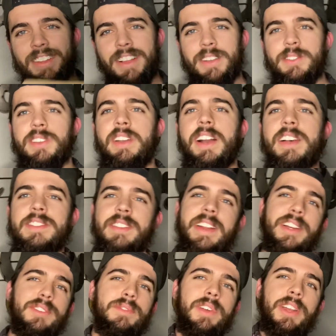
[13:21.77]
I'll see you guys in the
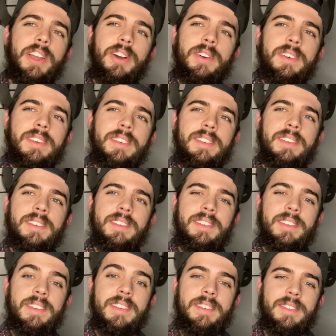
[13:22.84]
next video.
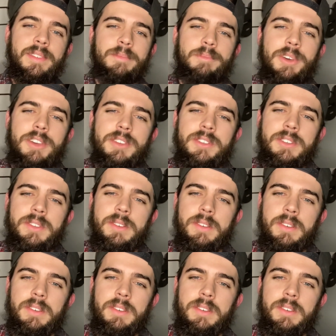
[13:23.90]
Peace.